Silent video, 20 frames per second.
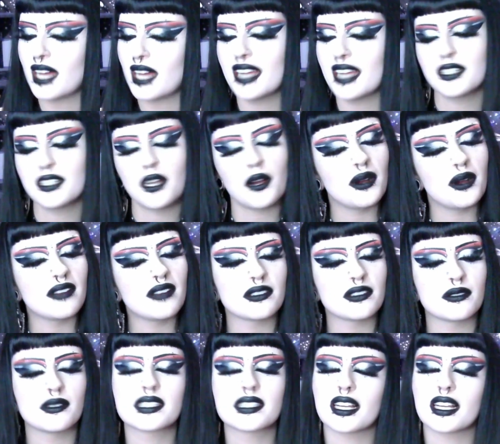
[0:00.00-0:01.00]
I know
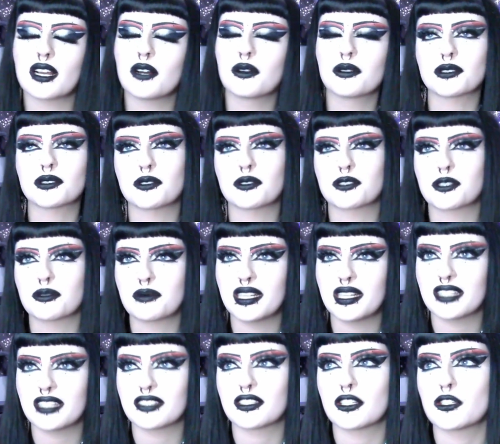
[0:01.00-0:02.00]
everyone's like, oh, social
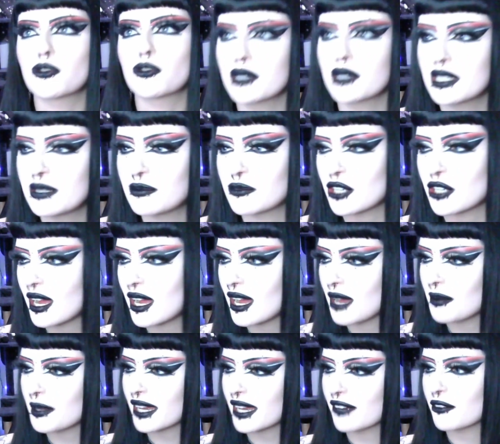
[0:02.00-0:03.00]
media is the dream job,
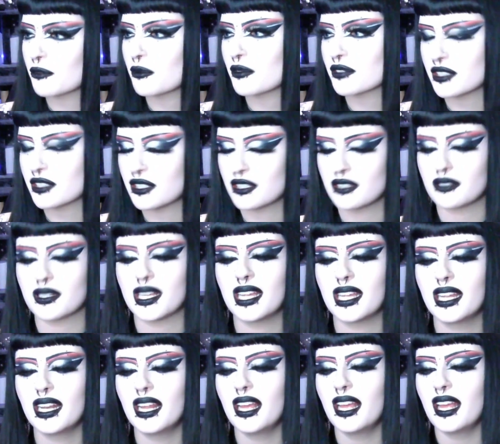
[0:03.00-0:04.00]
like, everyone wants to do it.